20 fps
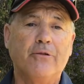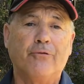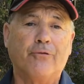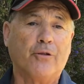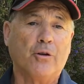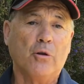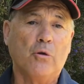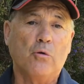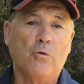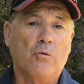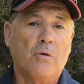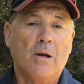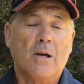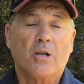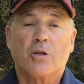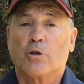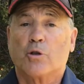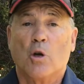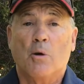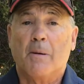flu
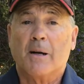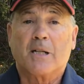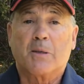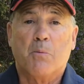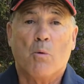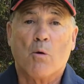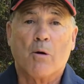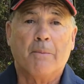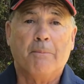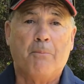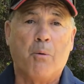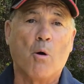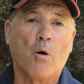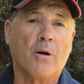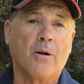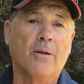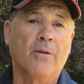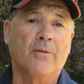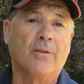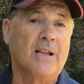so much more
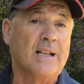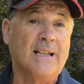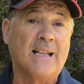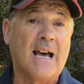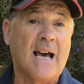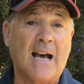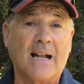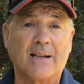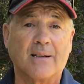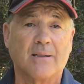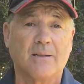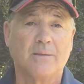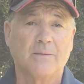important than that?